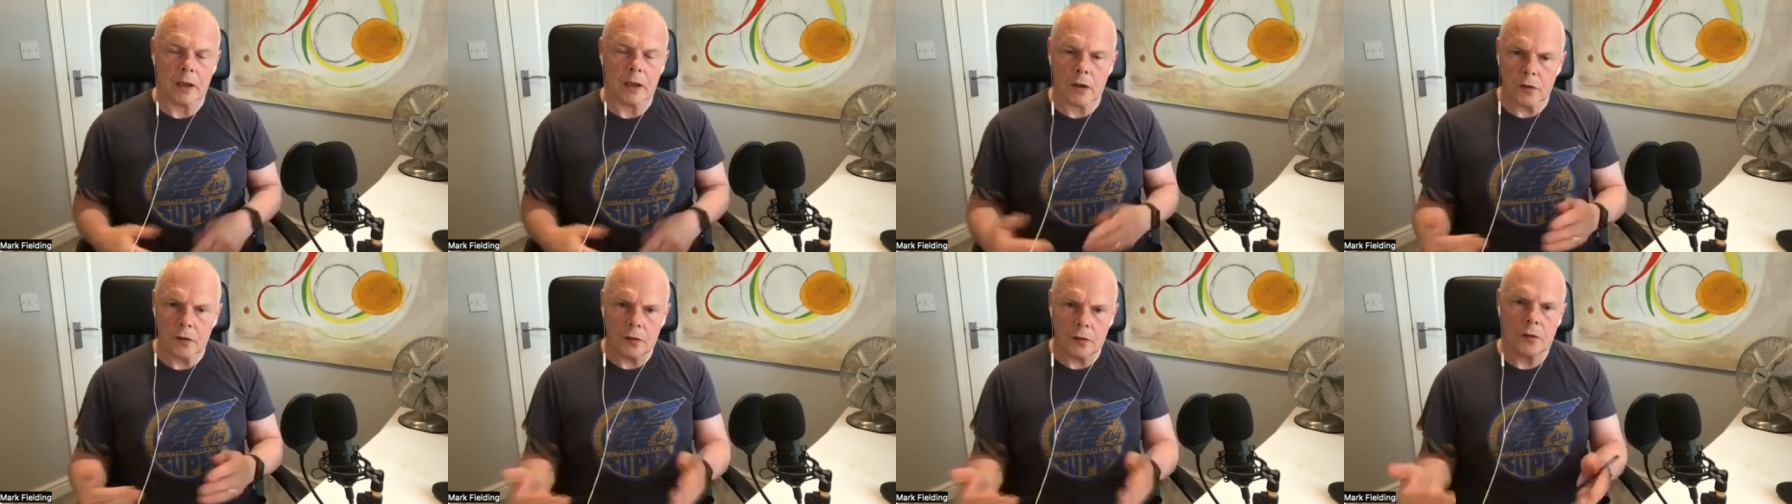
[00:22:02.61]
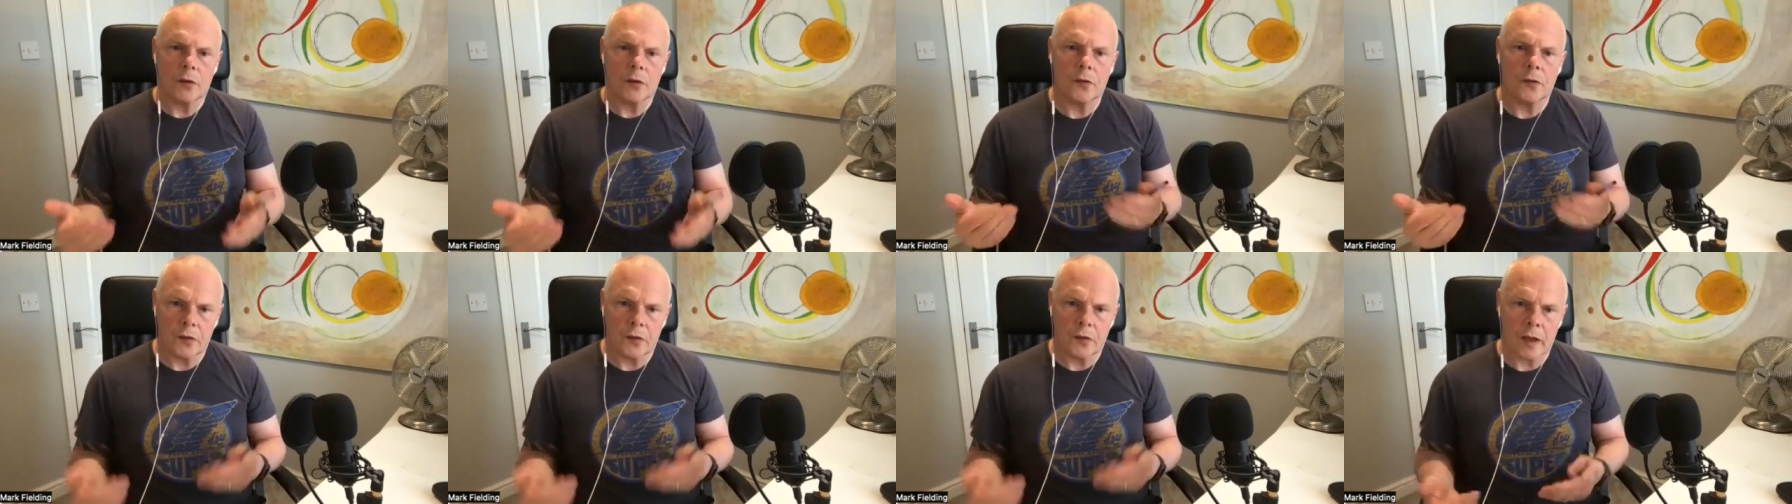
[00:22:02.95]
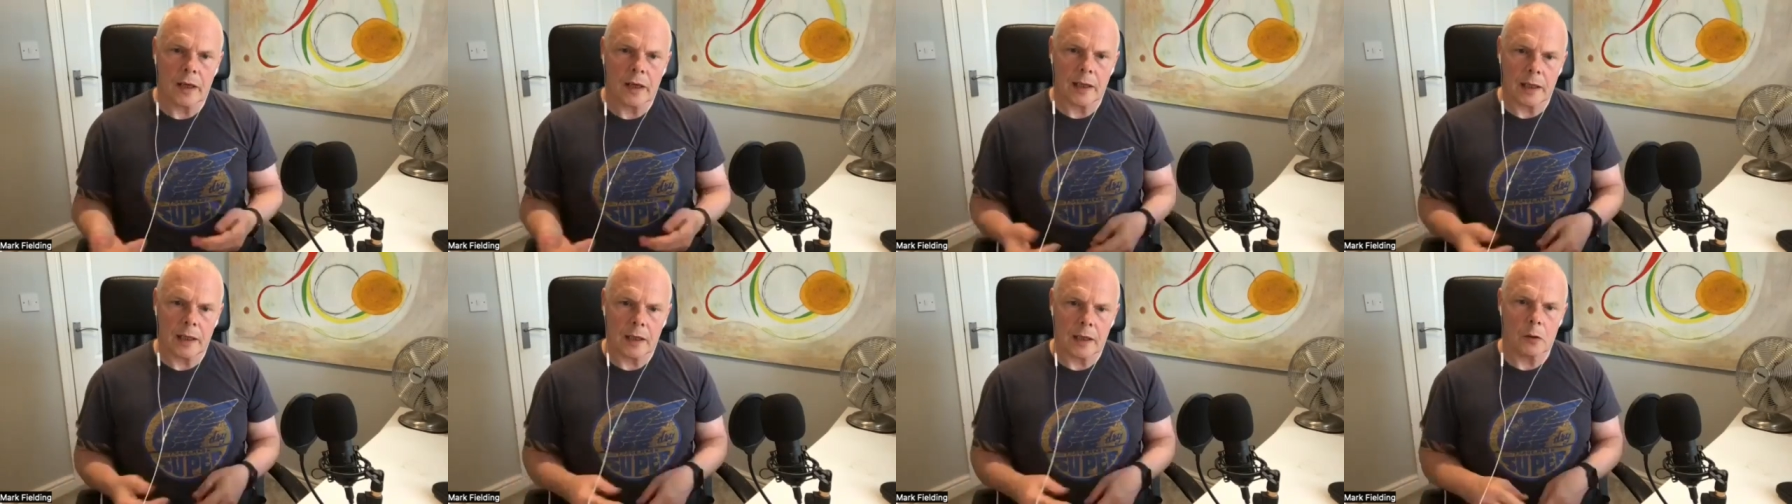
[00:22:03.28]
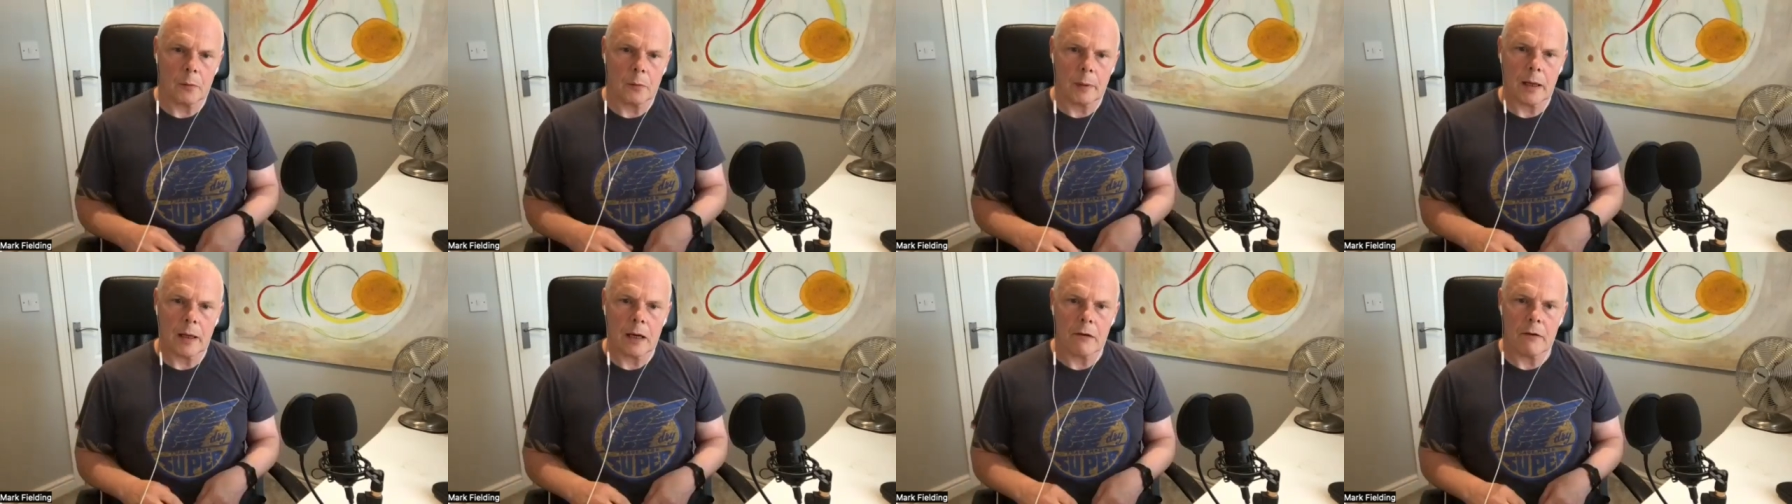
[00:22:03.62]
Could you just say a little
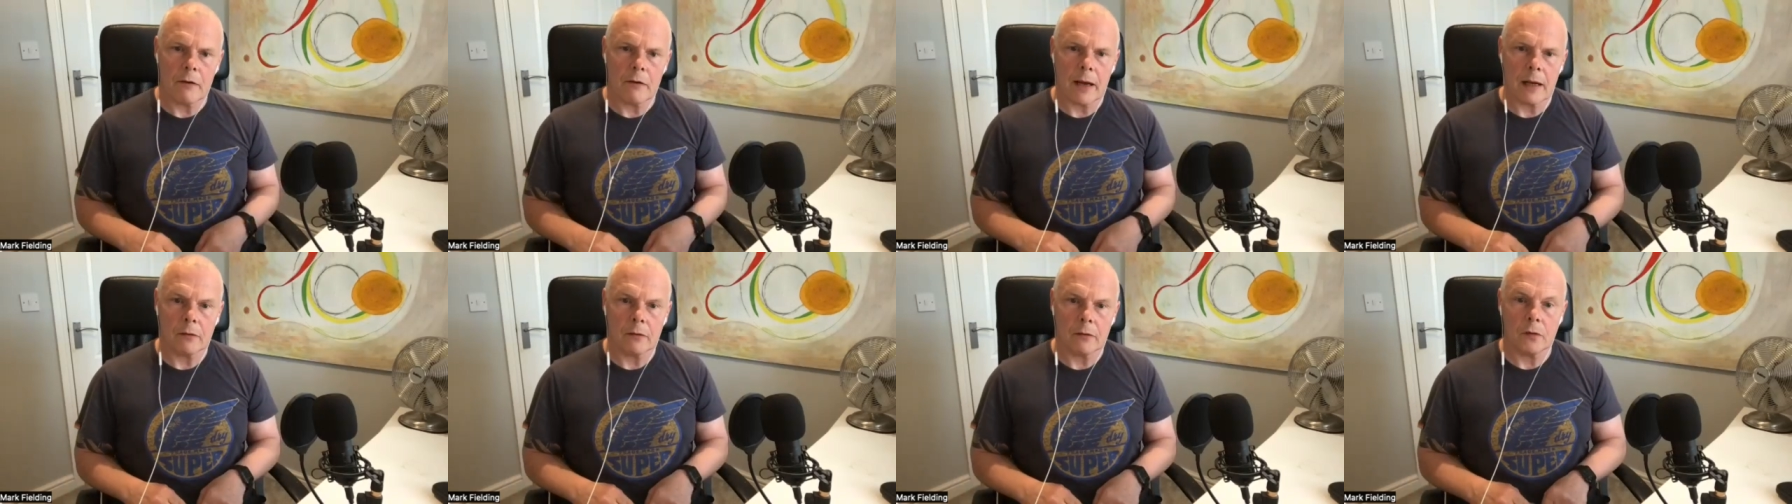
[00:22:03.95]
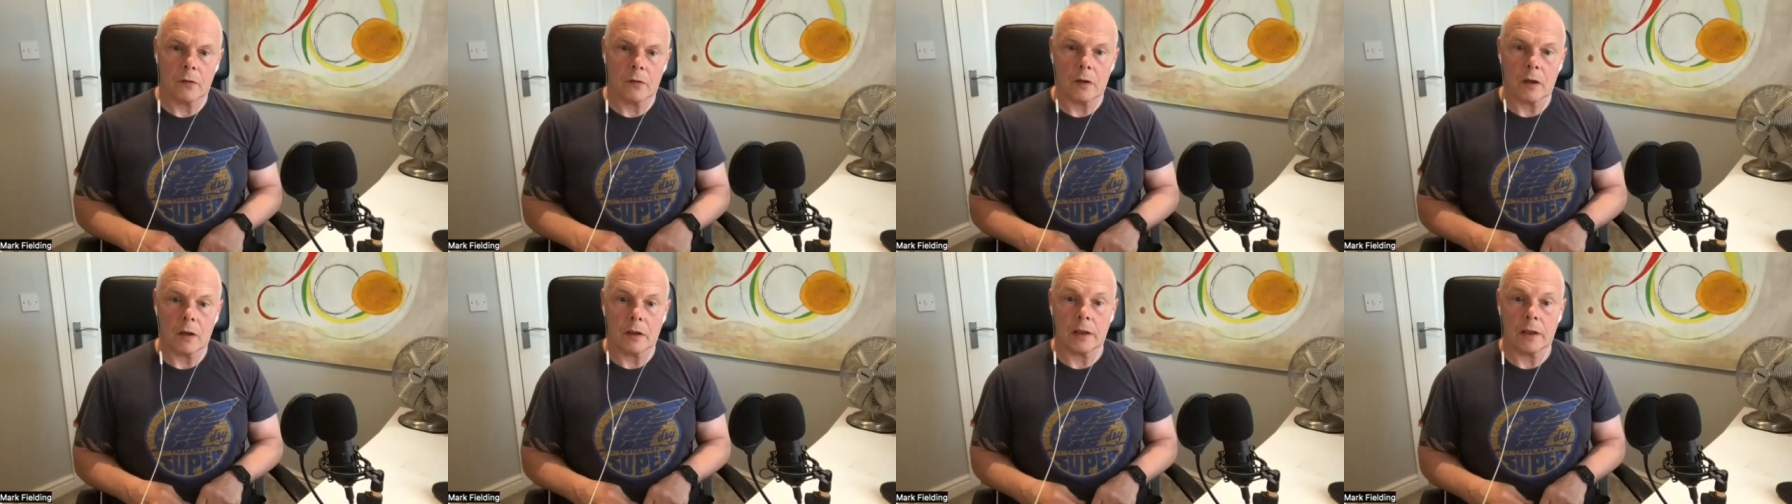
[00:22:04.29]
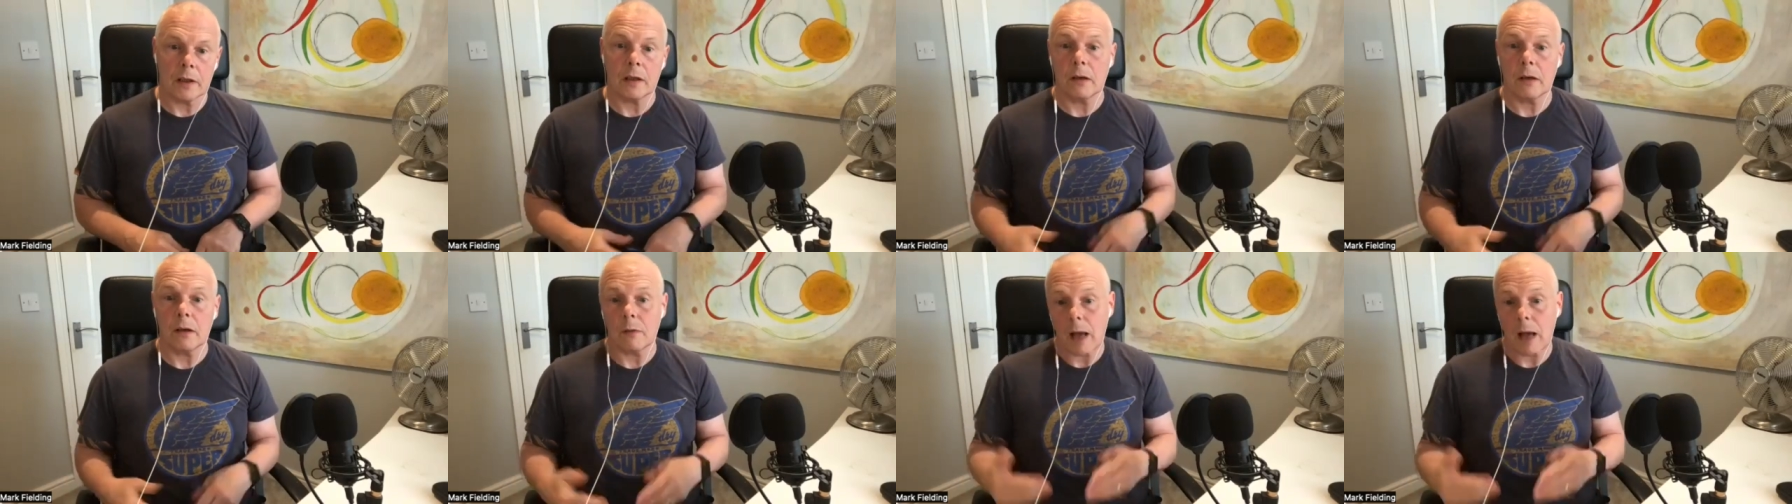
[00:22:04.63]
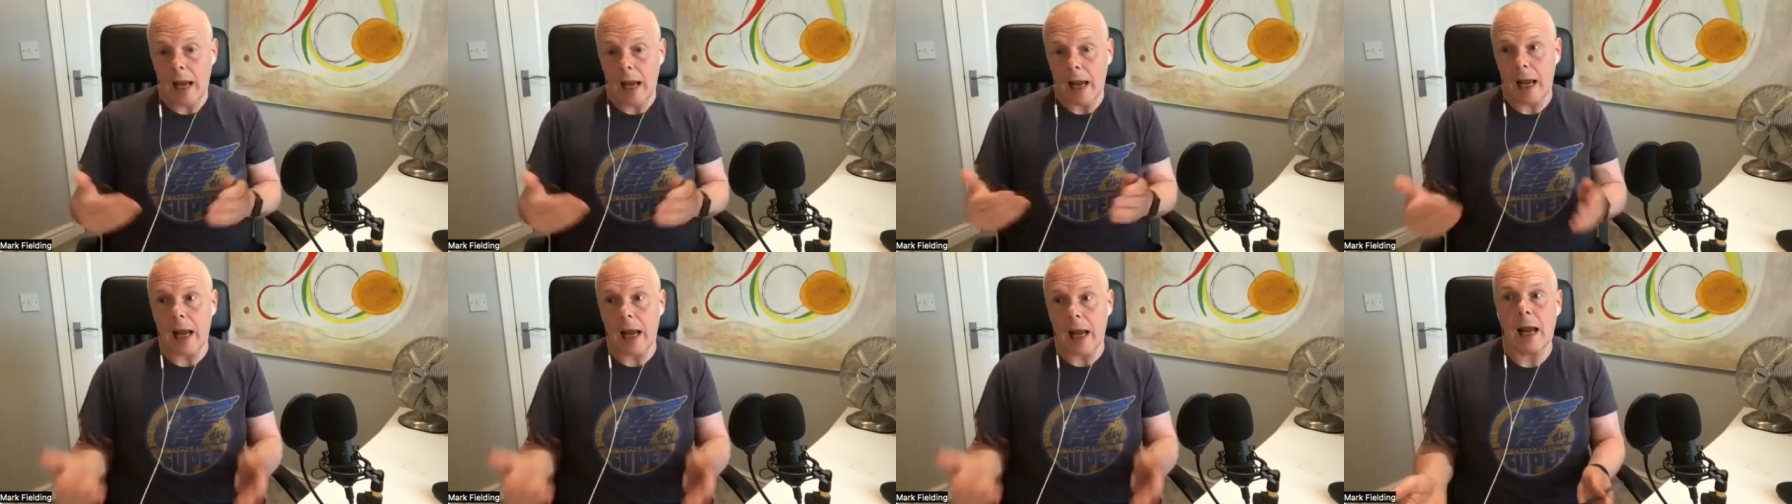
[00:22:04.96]
bit around I don't
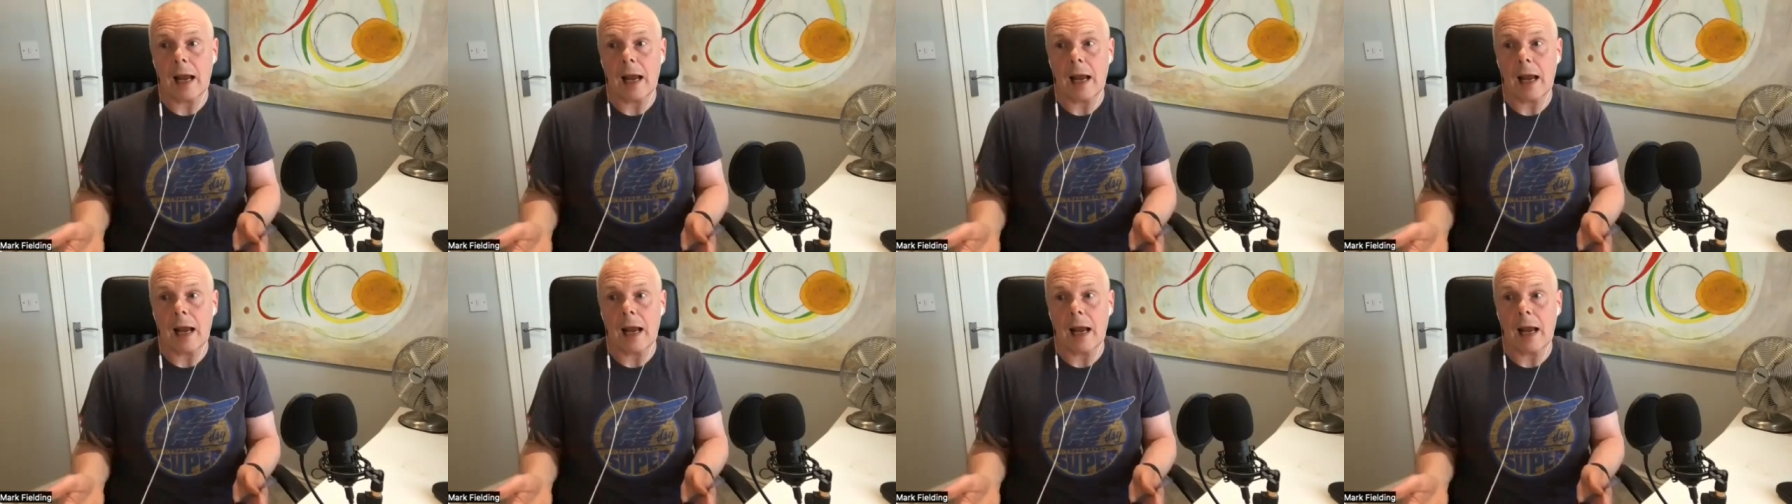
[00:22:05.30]
know